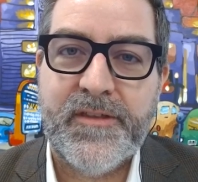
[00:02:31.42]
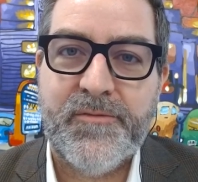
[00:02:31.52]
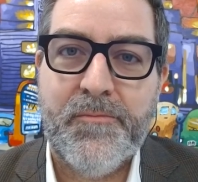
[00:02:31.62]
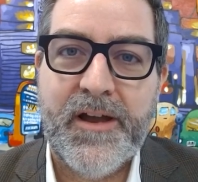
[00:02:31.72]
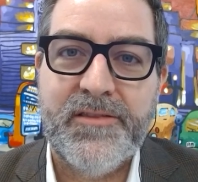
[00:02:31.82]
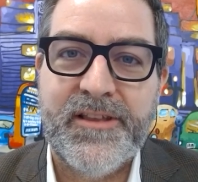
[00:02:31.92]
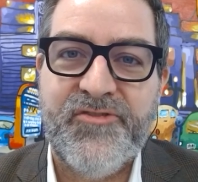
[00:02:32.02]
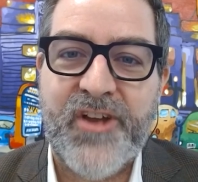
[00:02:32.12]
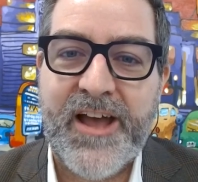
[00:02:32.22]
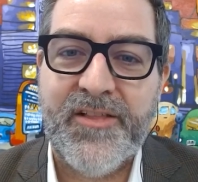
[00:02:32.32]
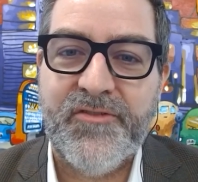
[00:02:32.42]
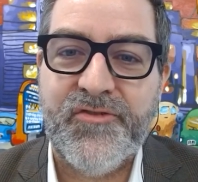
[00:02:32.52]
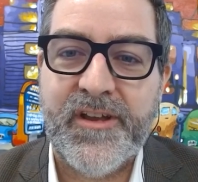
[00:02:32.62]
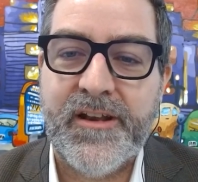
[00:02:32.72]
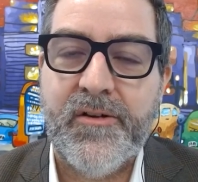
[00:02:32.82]
that's mildly
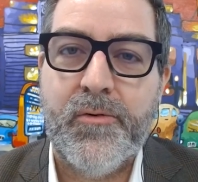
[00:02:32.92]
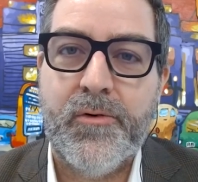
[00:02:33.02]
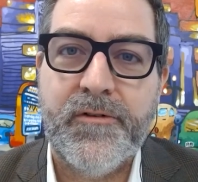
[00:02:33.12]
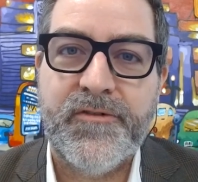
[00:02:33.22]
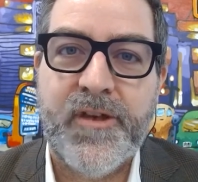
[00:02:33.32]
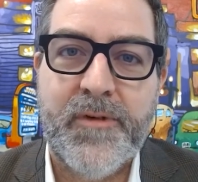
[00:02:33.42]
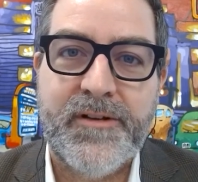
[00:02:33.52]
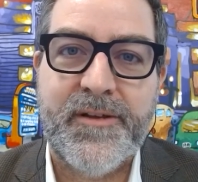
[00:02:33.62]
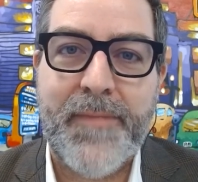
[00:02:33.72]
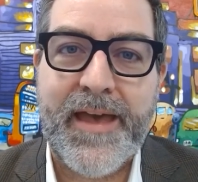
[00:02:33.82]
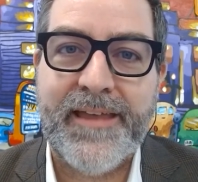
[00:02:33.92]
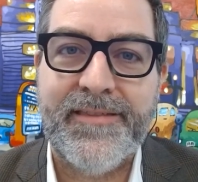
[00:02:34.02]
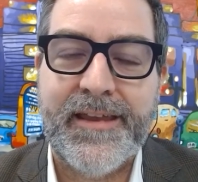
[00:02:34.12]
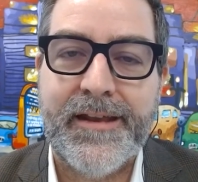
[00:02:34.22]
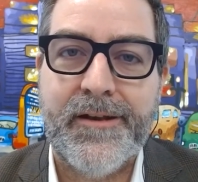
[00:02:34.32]
challenging or somewhat
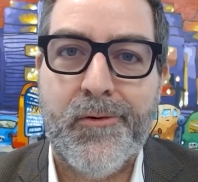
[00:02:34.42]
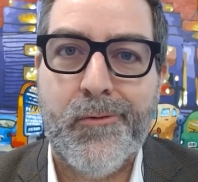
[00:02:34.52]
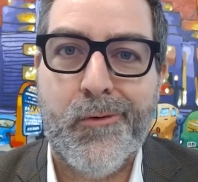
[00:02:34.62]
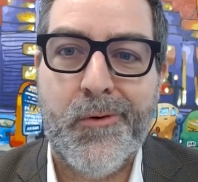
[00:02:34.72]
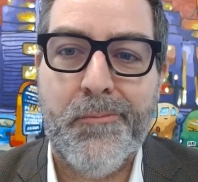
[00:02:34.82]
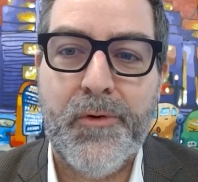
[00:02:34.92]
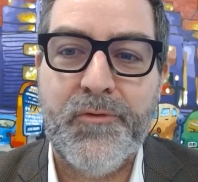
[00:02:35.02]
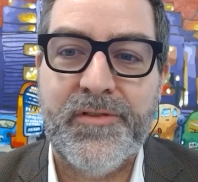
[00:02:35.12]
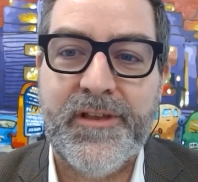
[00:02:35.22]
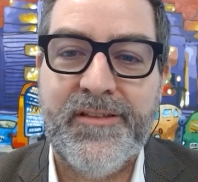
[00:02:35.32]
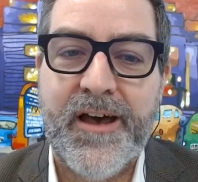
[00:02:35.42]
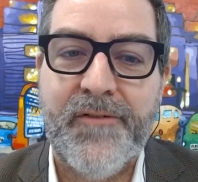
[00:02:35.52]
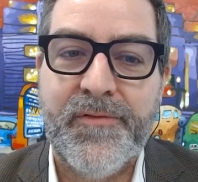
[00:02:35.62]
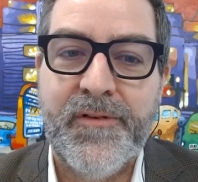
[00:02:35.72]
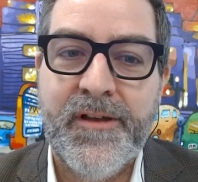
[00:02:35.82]
demanding or mostly
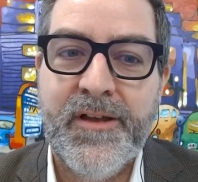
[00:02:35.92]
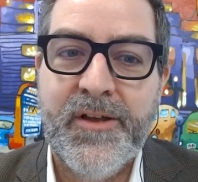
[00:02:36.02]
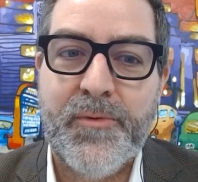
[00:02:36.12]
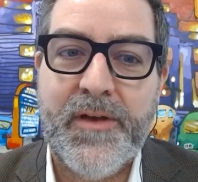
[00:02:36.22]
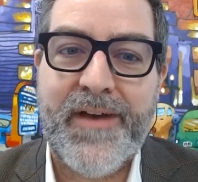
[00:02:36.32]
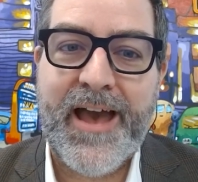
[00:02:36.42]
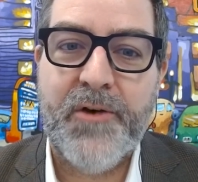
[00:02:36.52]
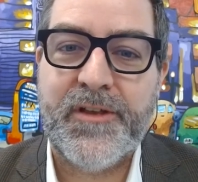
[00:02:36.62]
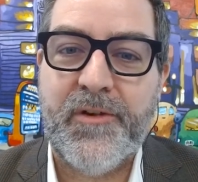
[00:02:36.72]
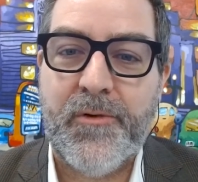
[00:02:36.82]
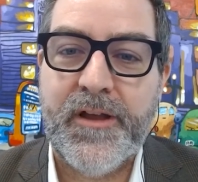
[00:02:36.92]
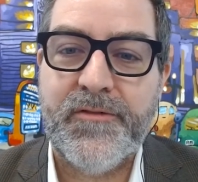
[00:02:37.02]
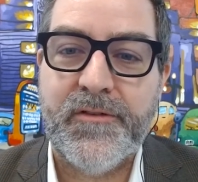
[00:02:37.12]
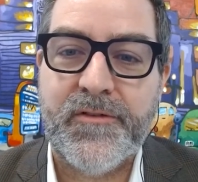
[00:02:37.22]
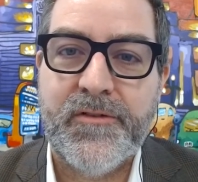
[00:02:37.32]
tough. We have a housing
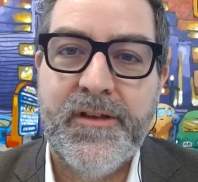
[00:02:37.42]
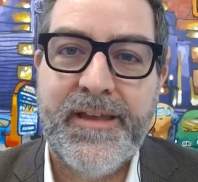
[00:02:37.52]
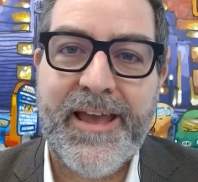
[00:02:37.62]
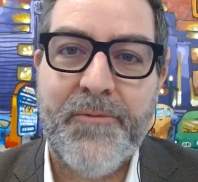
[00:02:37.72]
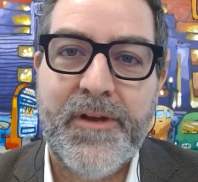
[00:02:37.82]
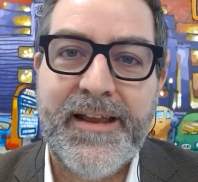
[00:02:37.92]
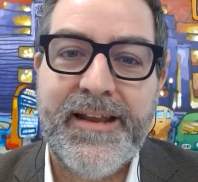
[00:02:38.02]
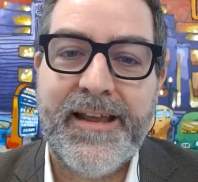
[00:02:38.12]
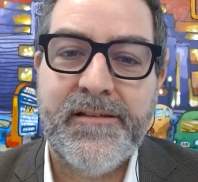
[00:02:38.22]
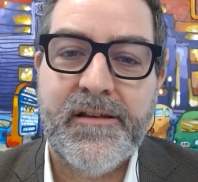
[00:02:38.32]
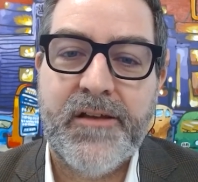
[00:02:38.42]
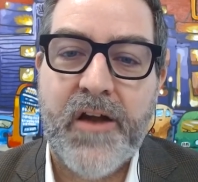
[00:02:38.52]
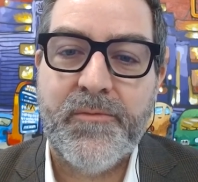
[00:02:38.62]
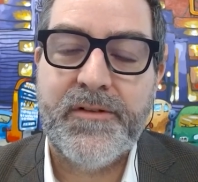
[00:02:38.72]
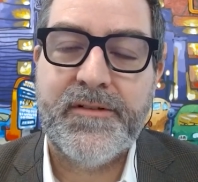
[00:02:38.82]
crisis, and we need
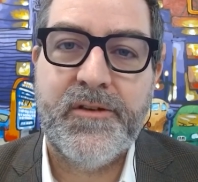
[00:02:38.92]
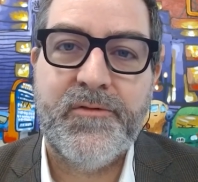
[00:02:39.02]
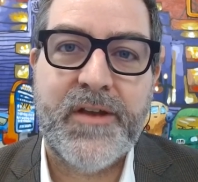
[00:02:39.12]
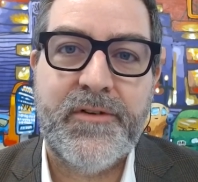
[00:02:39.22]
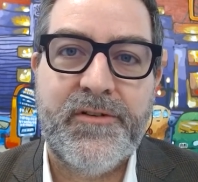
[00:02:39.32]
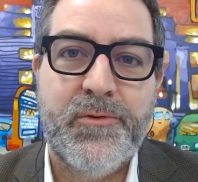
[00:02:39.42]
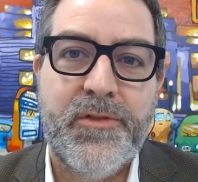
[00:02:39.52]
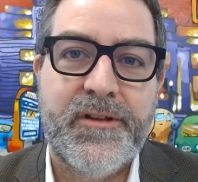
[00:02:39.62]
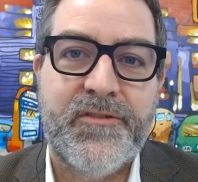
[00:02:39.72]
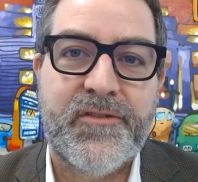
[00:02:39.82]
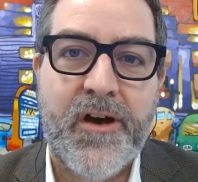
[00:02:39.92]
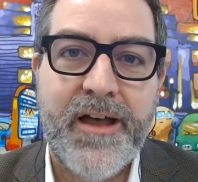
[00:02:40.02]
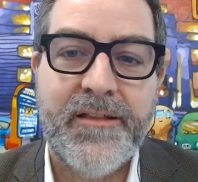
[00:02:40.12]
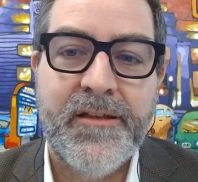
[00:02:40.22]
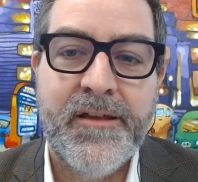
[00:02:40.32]
government to use every tool that it's got